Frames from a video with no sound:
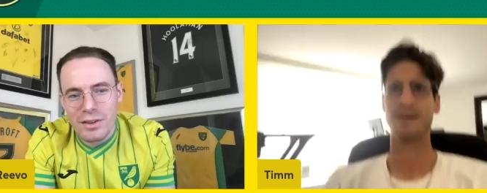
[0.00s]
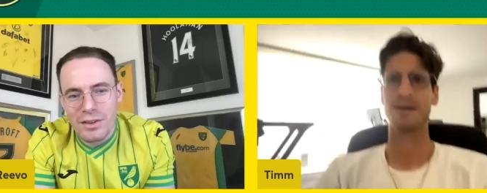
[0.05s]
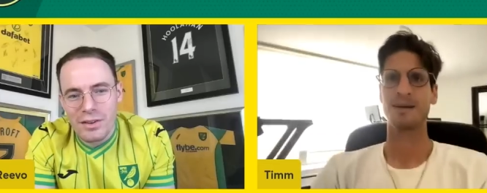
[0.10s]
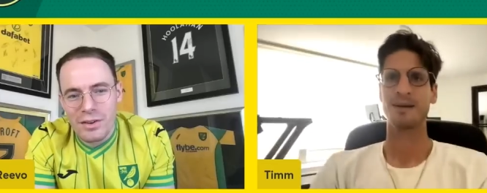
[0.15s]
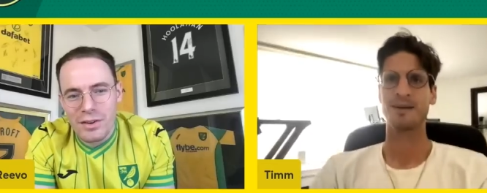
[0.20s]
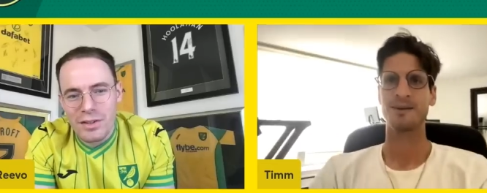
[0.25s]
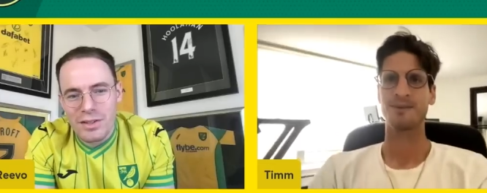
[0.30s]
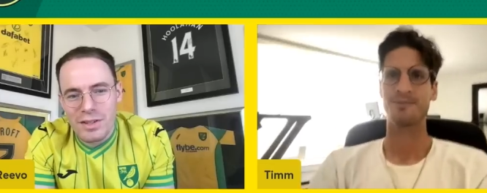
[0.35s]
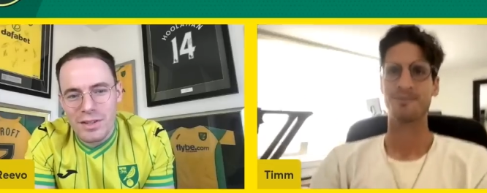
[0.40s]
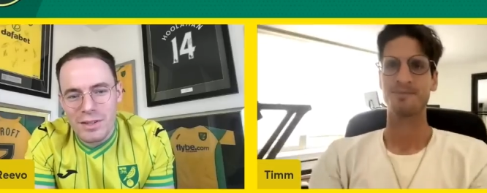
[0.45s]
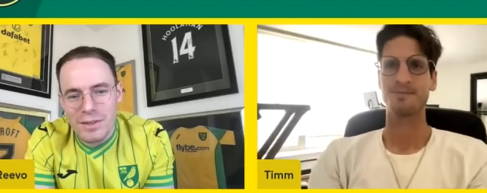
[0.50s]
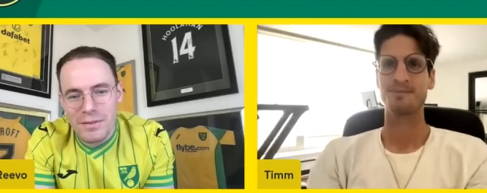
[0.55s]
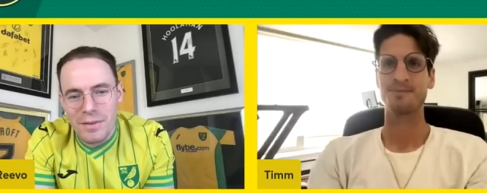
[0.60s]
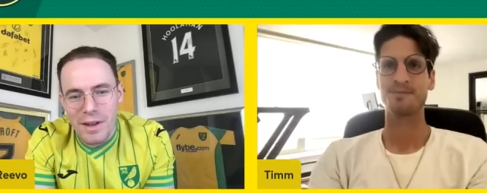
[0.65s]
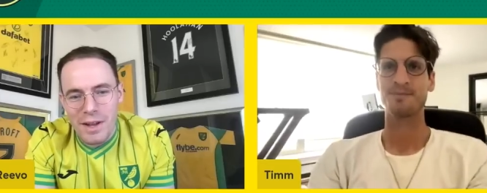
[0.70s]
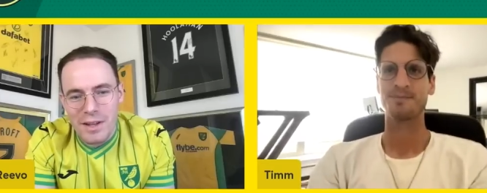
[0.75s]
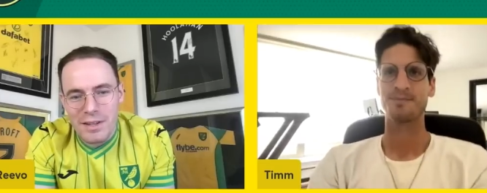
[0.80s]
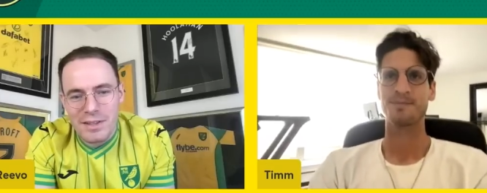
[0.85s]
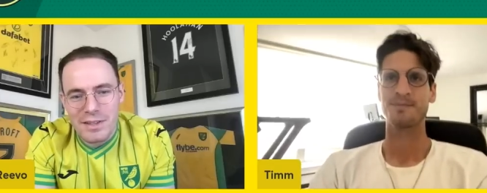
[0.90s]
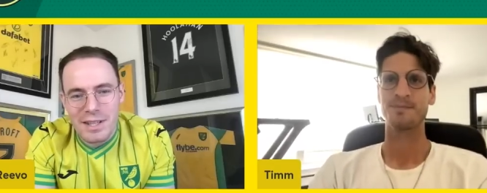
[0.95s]
Speaker 1: Christian's
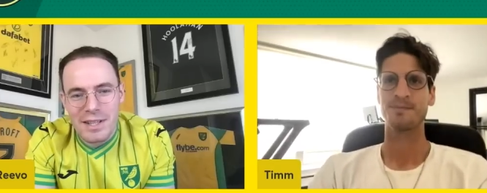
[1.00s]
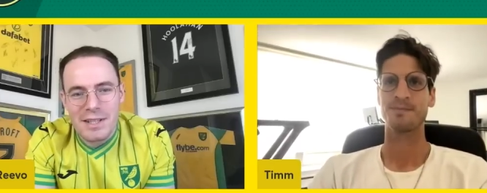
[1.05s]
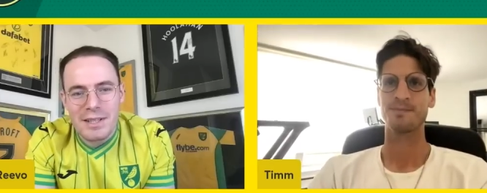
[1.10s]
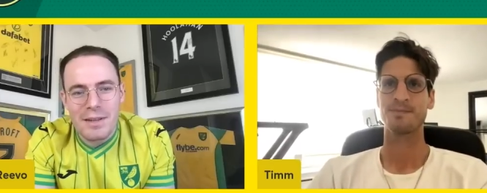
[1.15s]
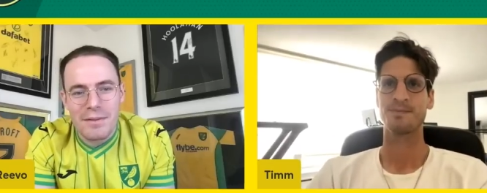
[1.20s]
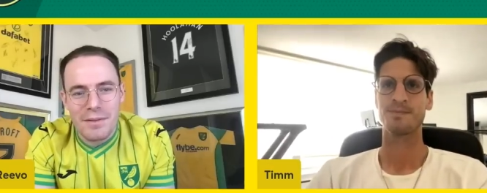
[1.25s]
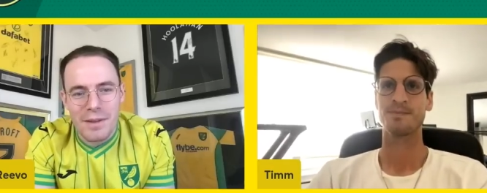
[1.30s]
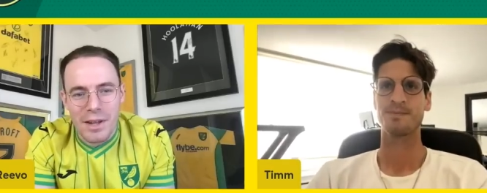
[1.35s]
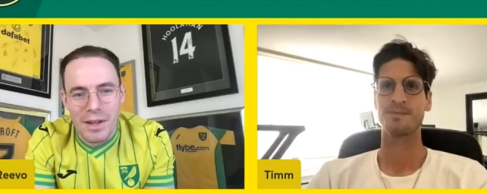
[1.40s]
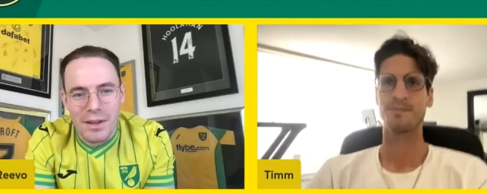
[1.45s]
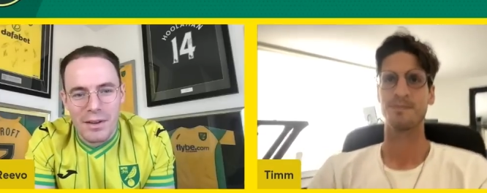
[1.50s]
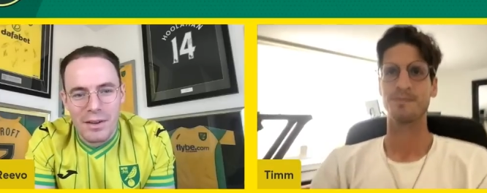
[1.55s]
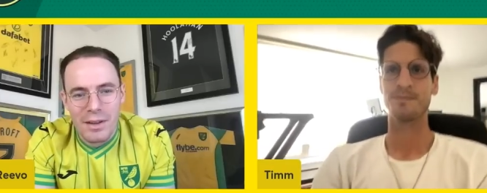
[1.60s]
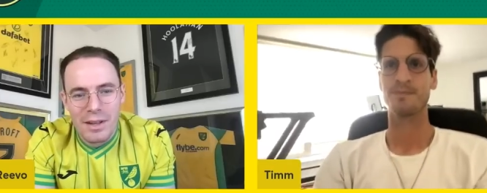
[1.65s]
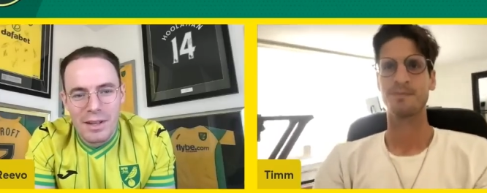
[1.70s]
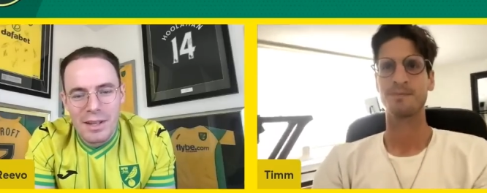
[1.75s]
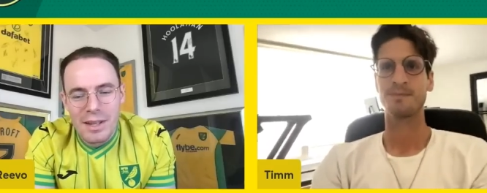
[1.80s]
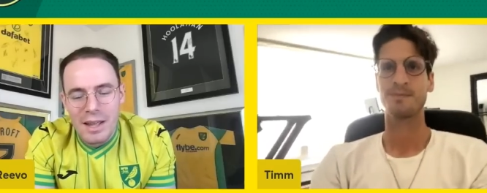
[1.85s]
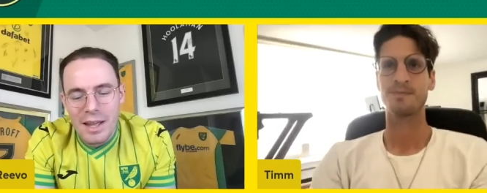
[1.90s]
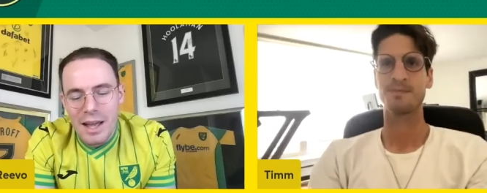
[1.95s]
first interview
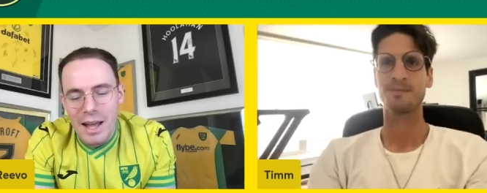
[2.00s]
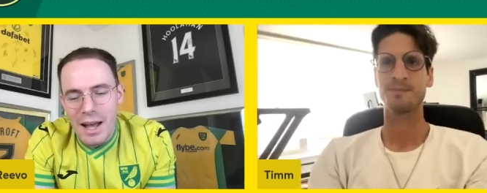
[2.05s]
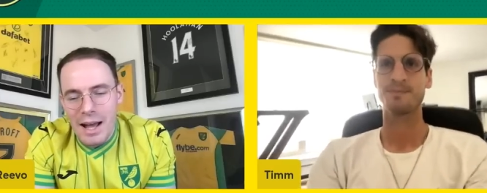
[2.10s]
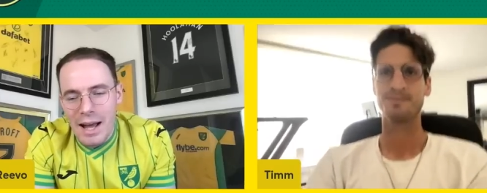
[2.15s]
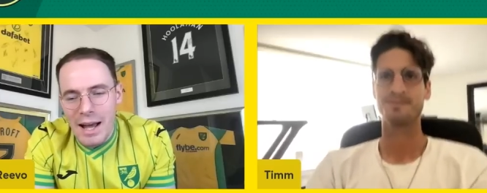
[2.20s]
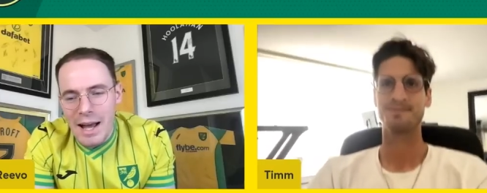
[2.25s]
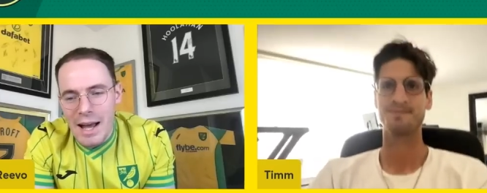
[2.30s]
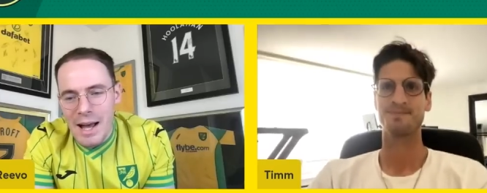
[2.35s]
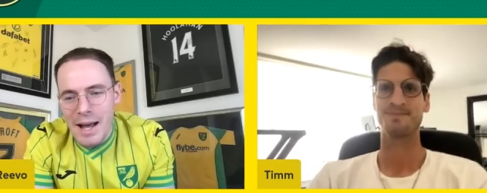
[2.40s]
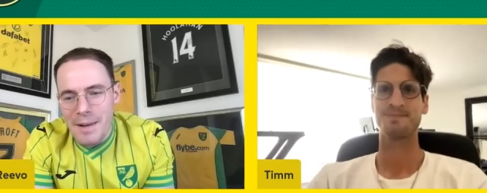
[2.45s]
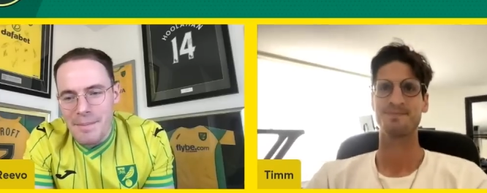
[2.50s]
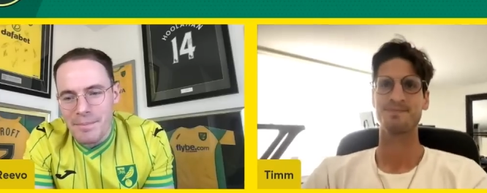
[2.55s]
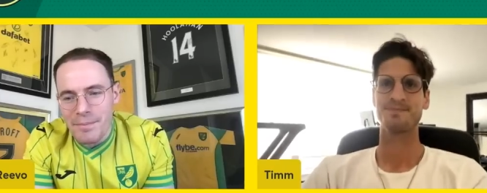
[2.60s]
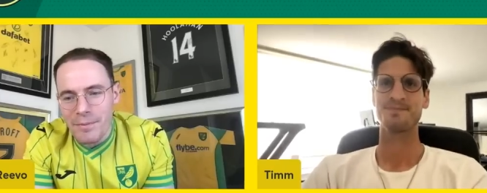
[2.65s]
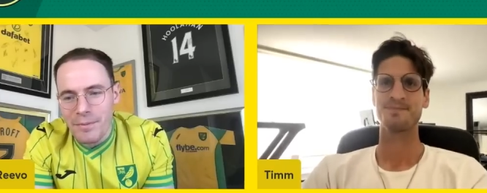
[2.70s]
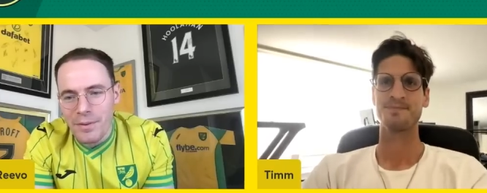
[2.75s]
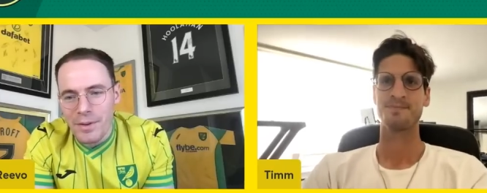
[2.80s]
um,